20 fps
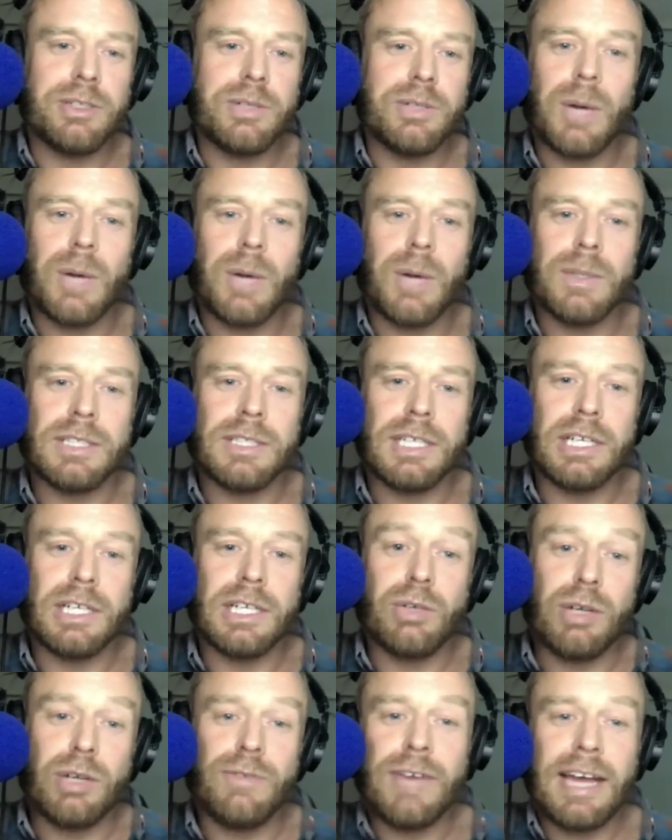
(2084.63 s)
go and see a
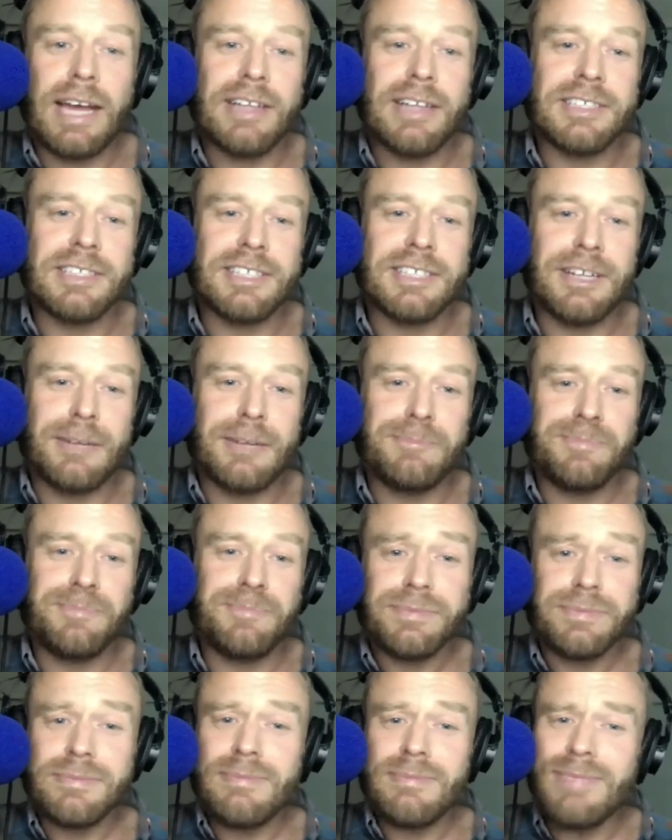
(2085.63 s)
grief counsellor
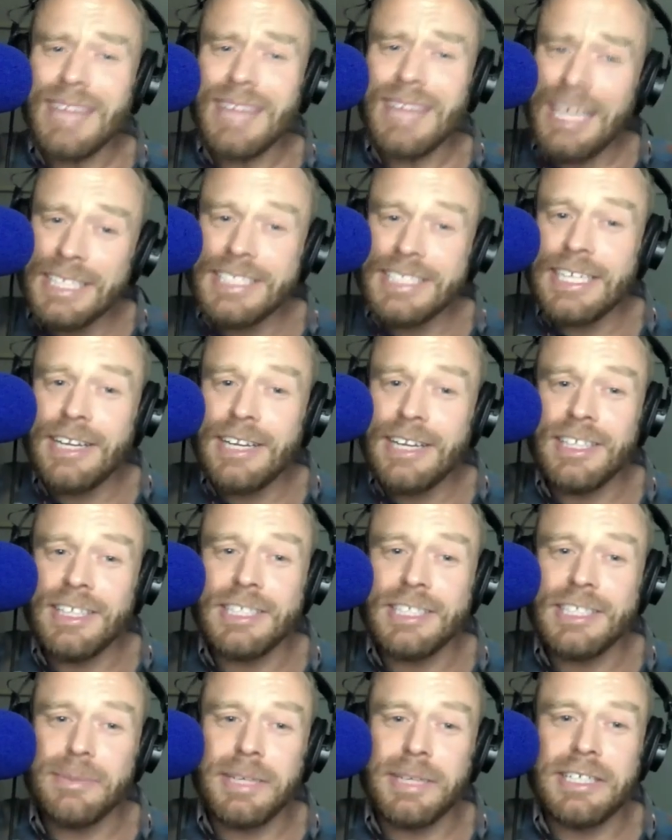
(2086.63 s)
instead of
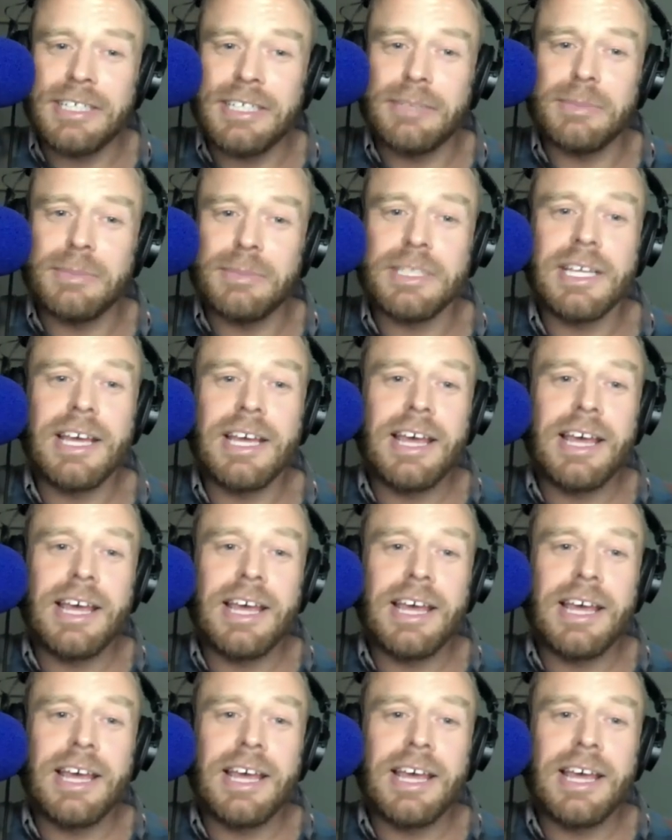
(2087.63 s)
these mediums.